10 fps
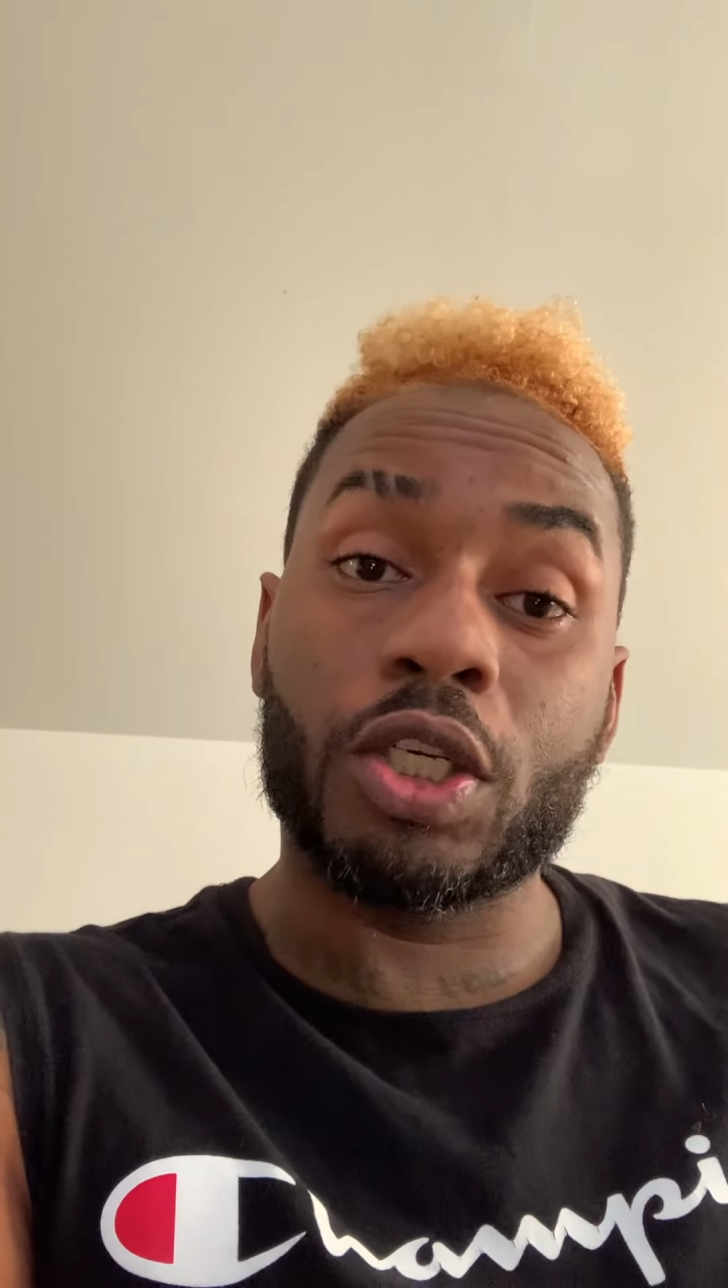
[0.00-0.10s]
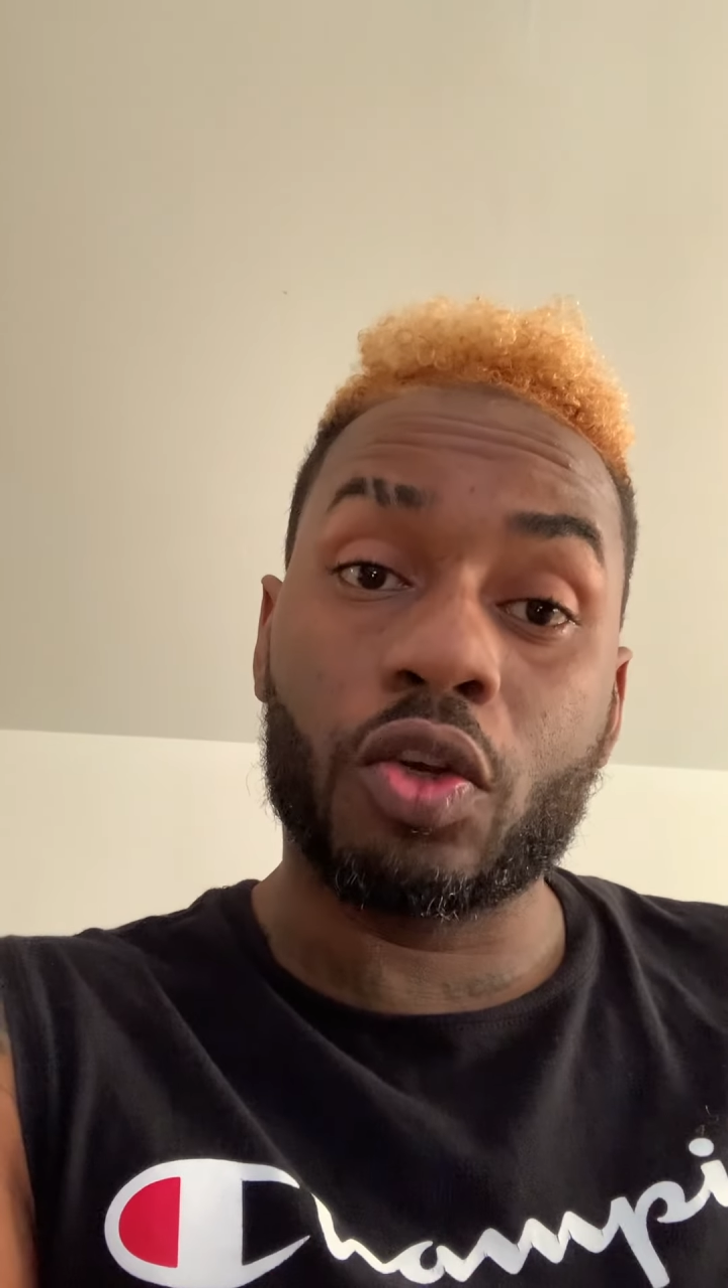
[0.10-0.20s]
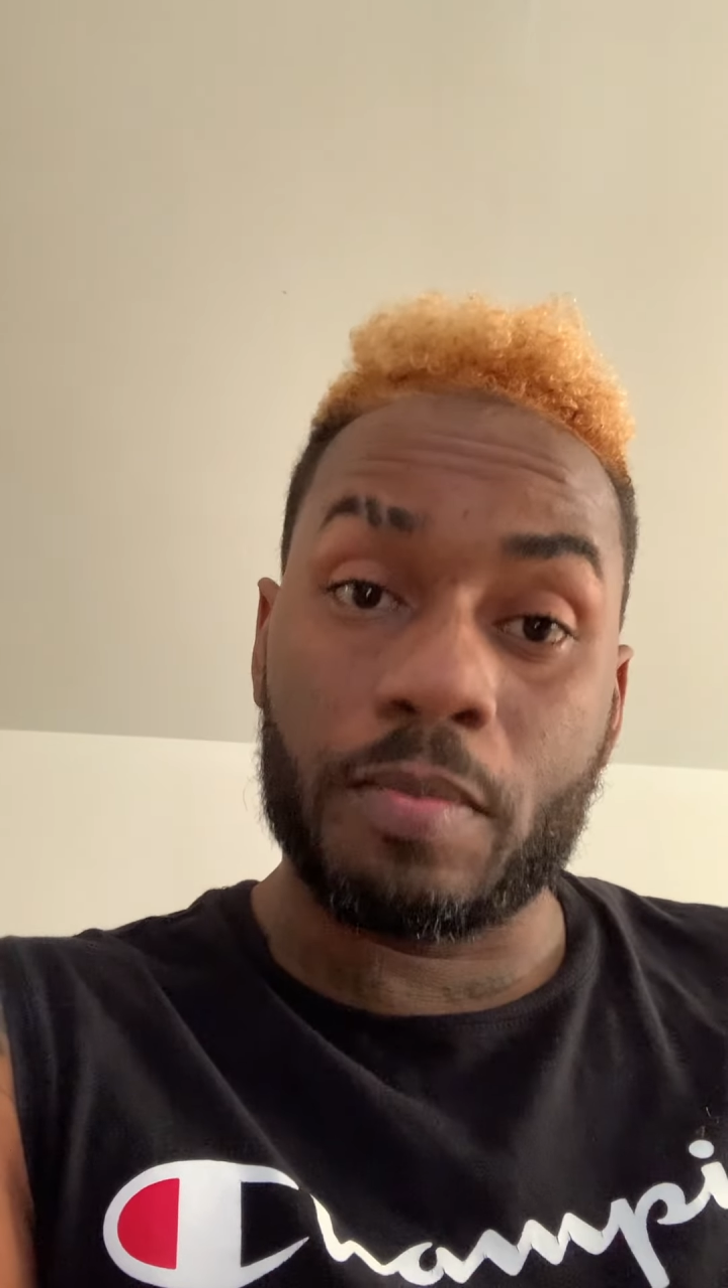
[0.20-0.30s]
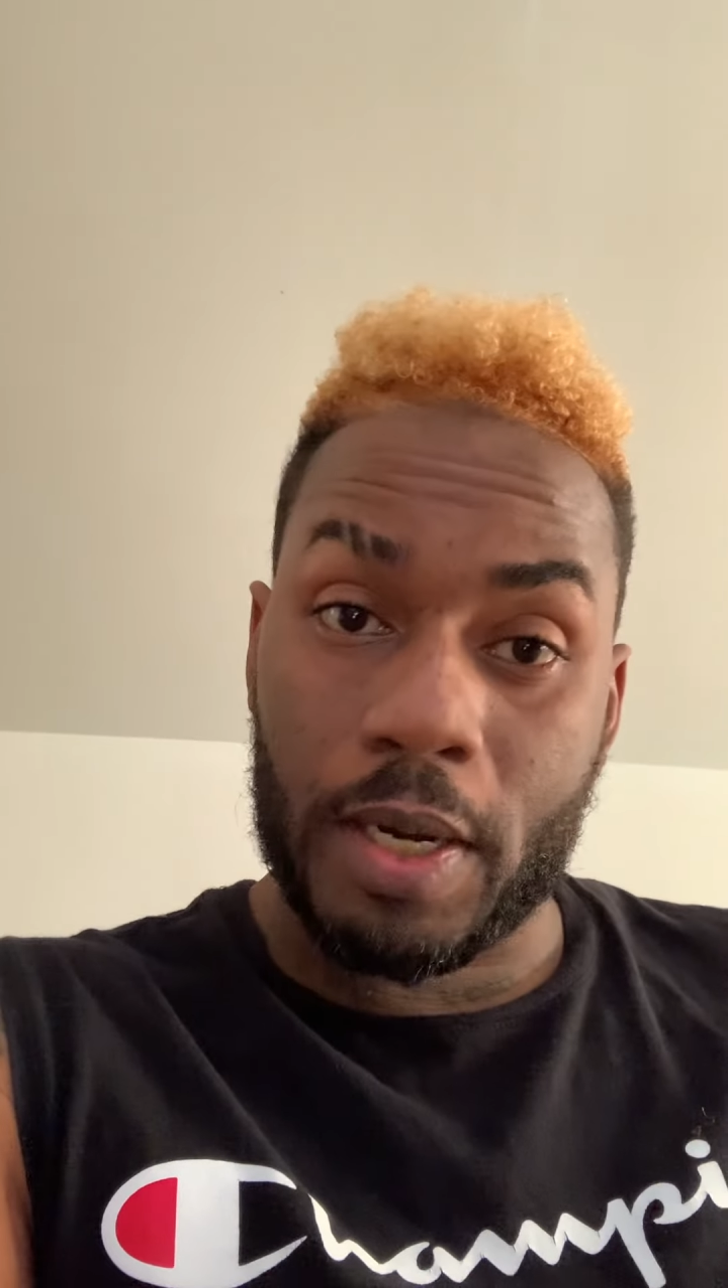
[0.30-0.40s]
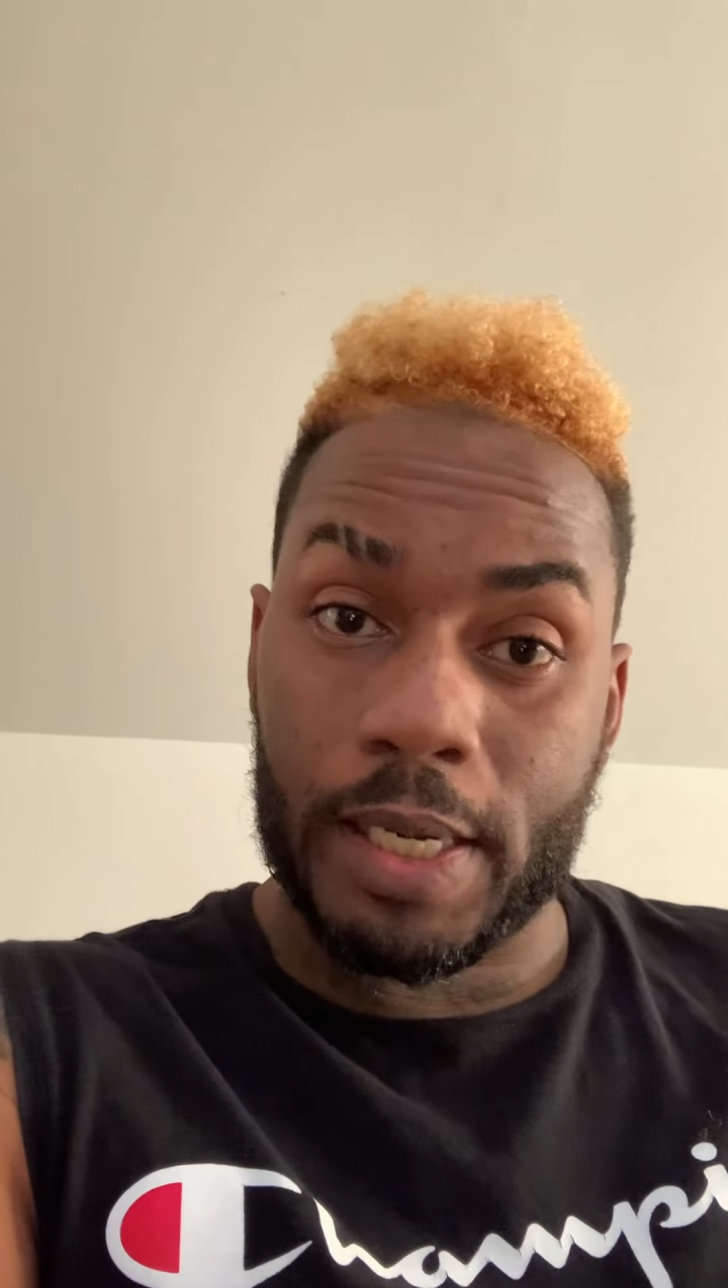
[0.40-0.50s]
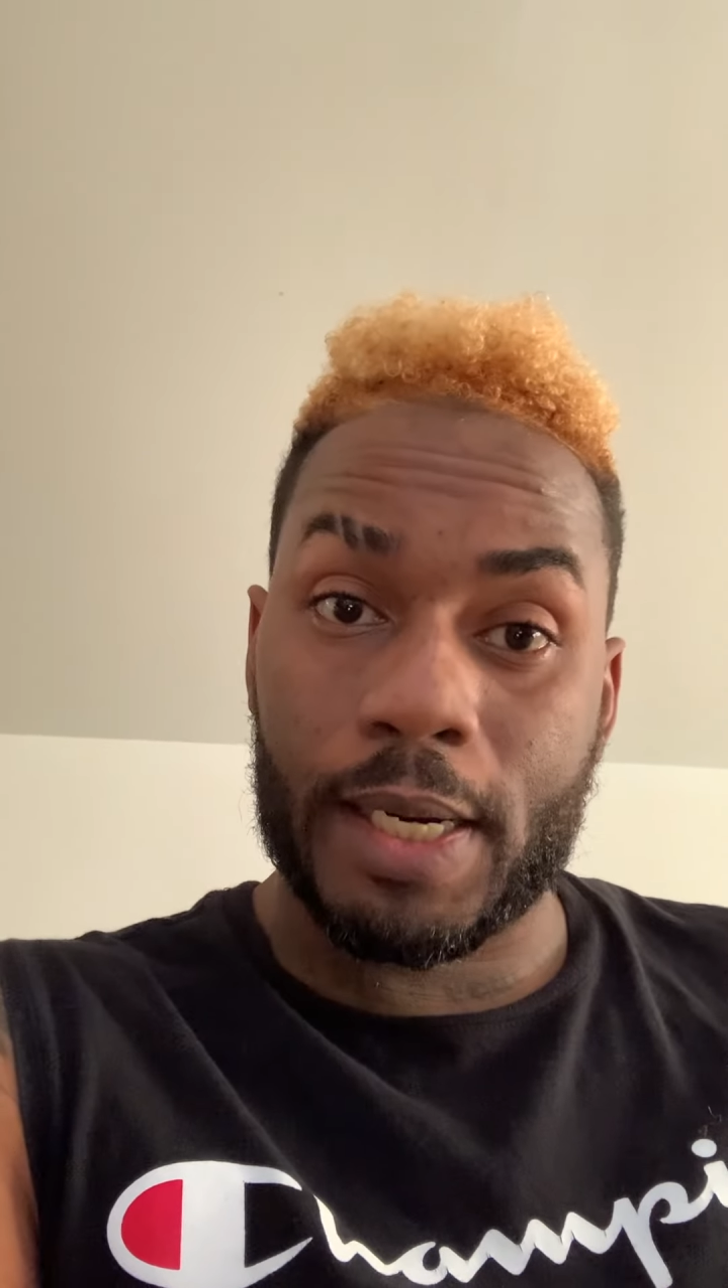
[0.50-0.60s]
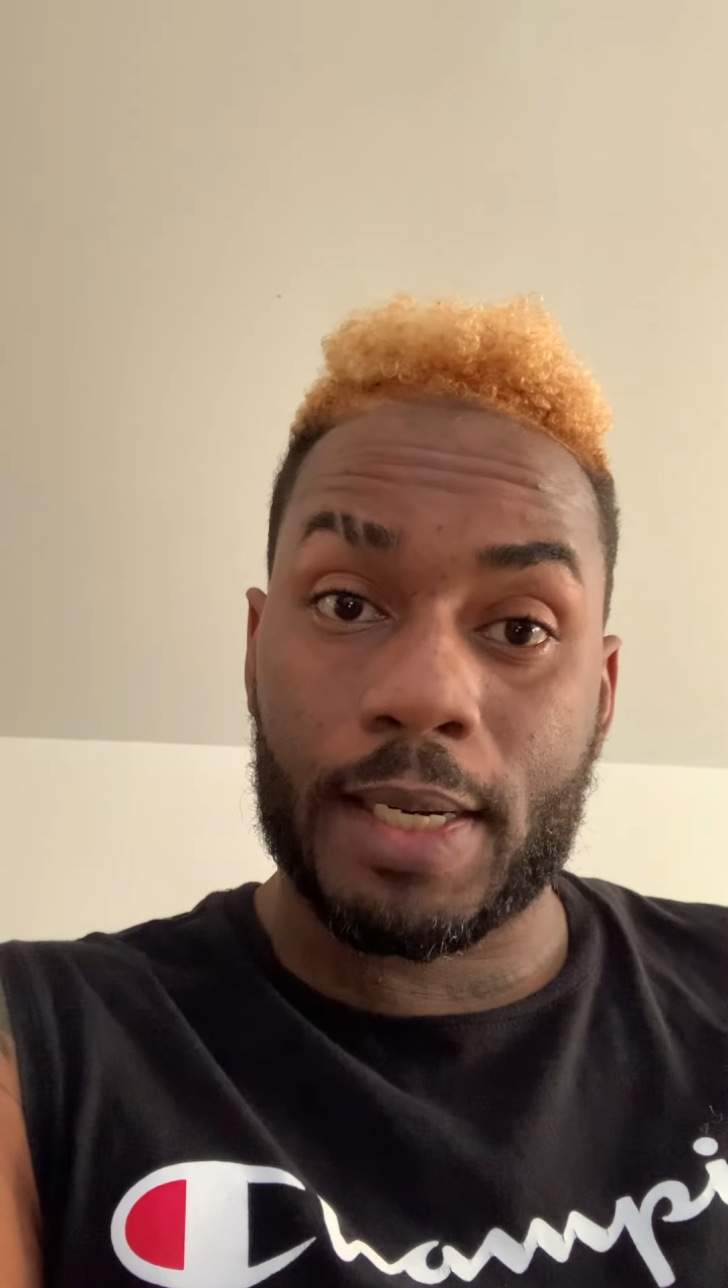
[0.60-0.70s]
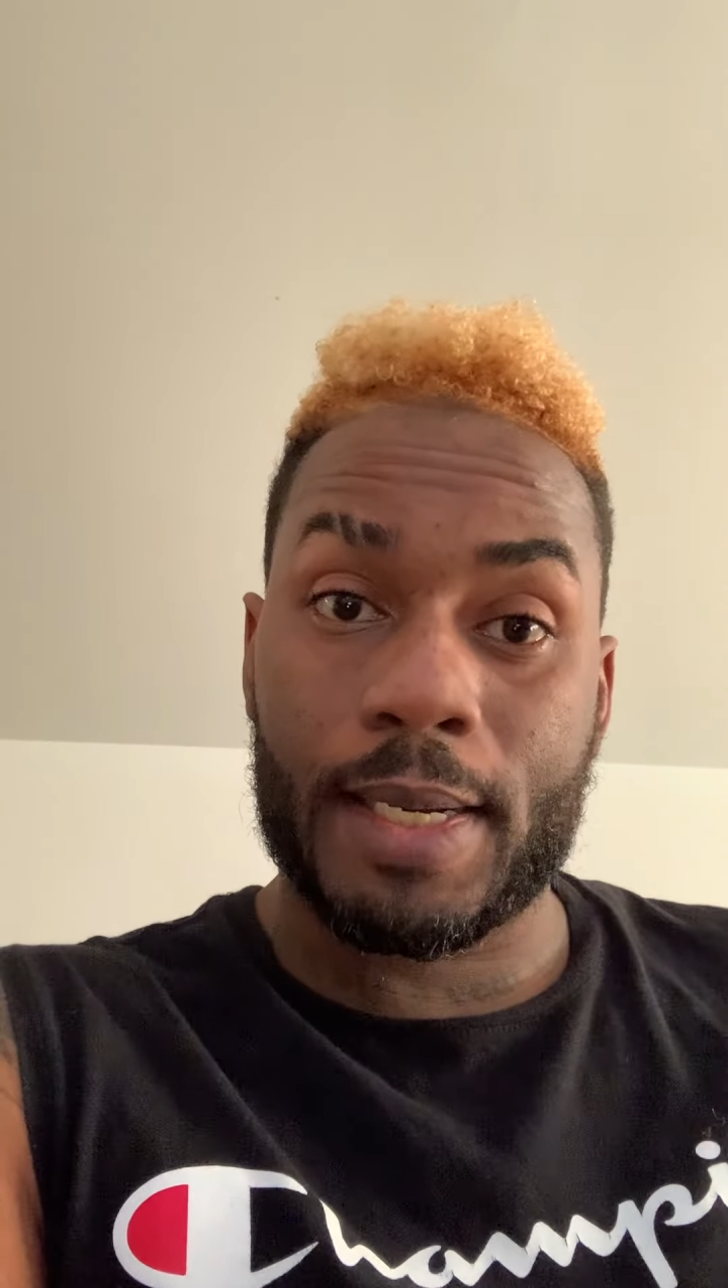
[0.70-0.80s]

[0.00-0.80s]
you money.